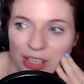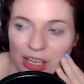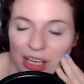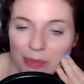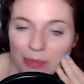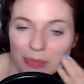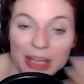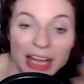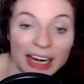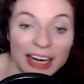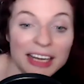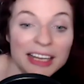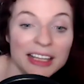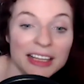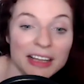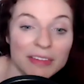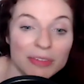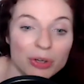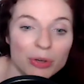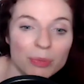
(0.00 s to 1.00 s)
Not any
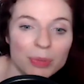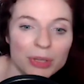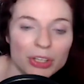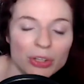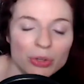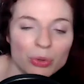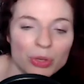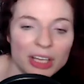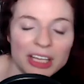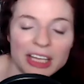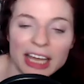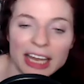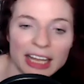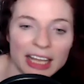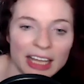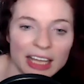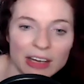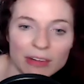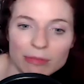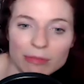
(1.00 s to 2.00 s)
level, but you can get
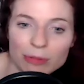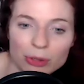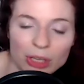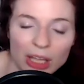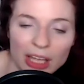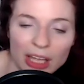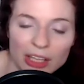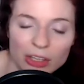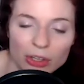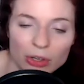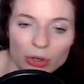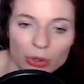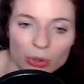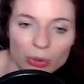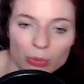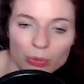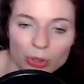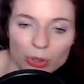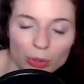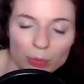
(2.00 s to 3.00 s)
in for like,
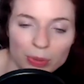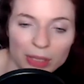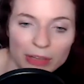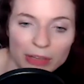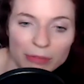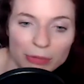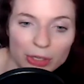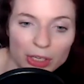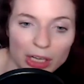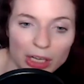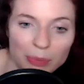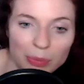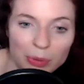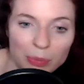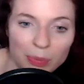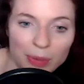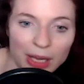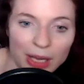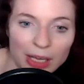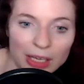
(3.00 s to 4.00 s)
playing for a couple
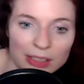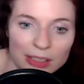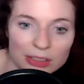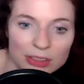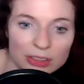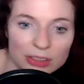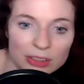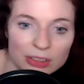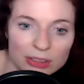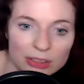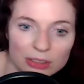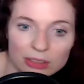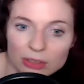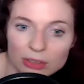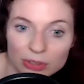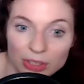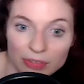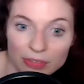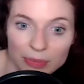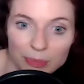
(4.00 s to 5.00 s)
bucks,
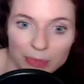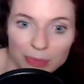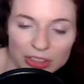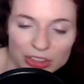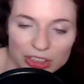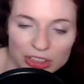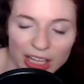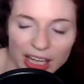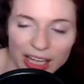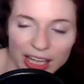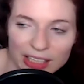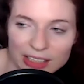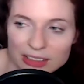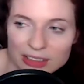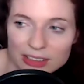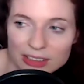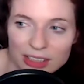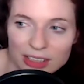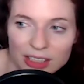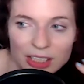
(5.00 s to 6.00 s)
even much
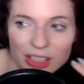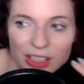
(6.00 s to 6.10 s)
less.